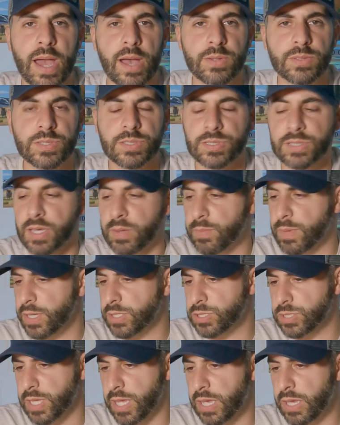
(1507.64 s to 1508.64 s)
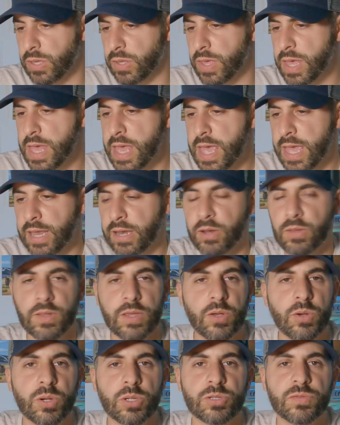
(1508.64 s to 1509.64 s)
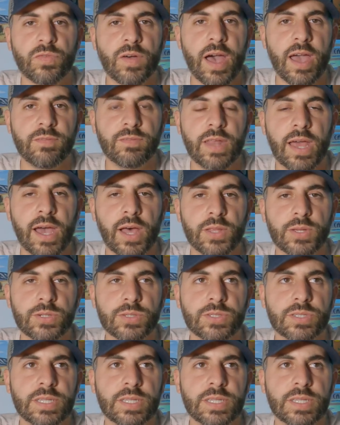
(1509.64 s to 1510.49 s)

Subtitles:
ounces on my scale, and it only costs $5.